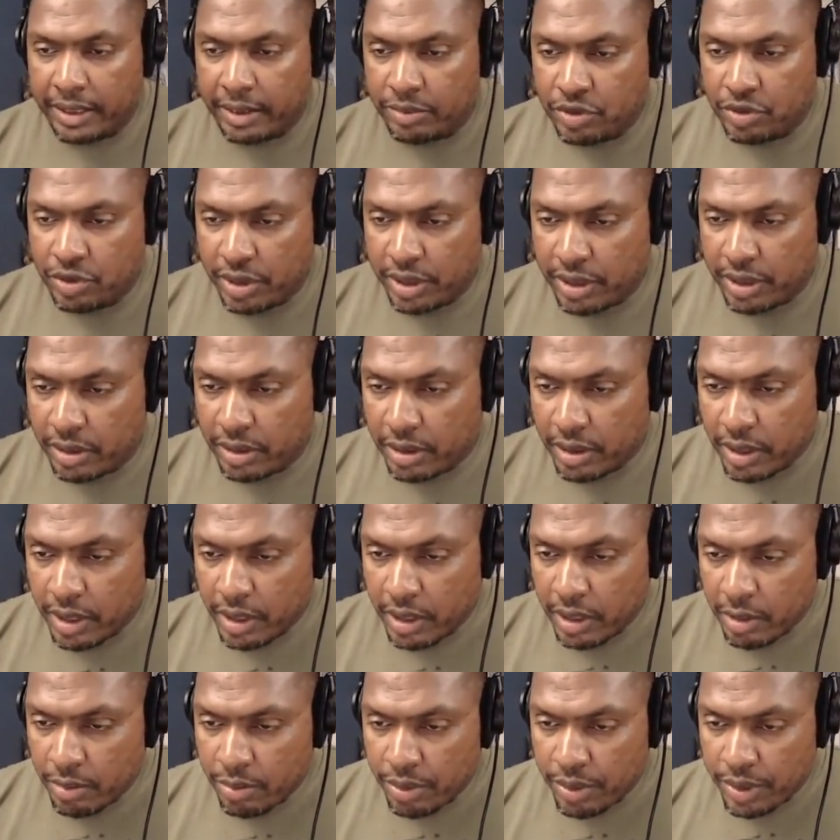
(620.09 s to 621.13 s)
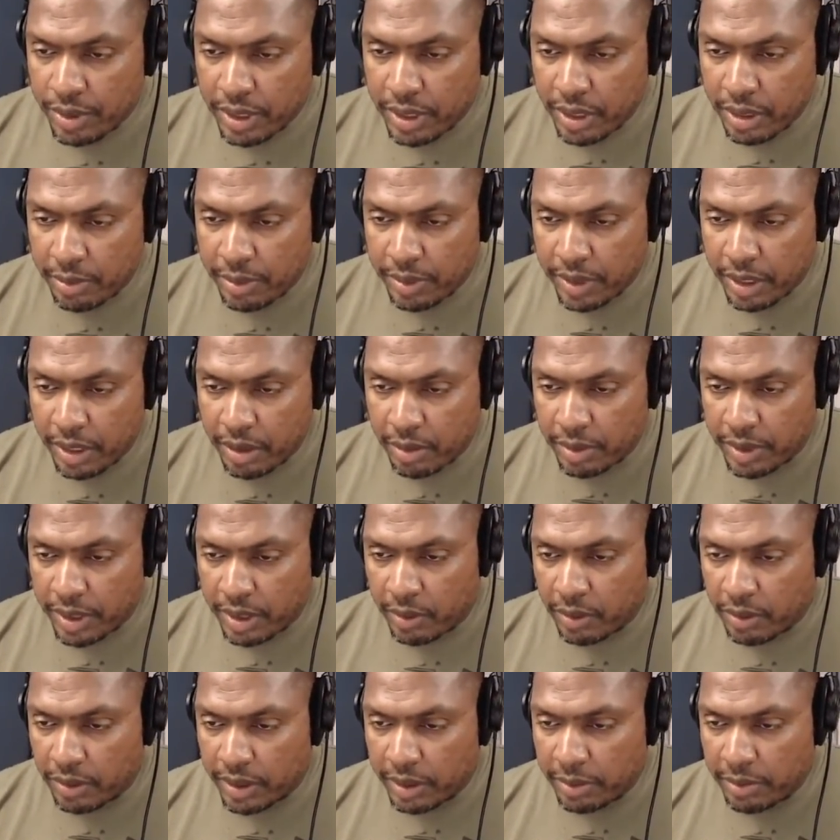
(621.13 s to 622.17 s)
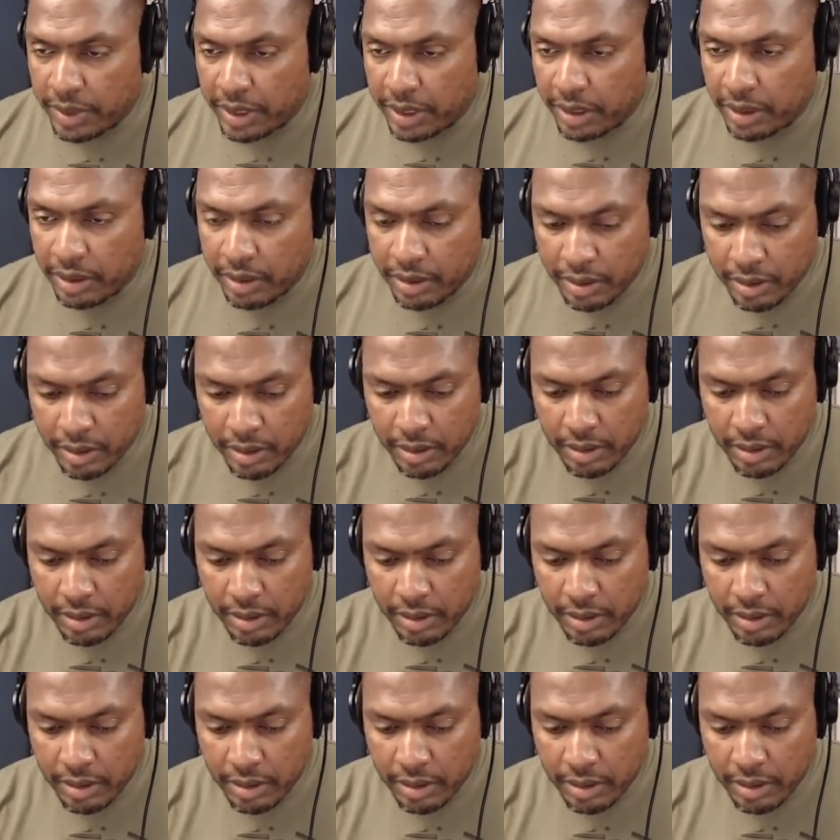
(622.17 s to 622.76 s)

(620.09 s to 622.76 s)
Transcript: I'm trying to put it up here, but they won't let me.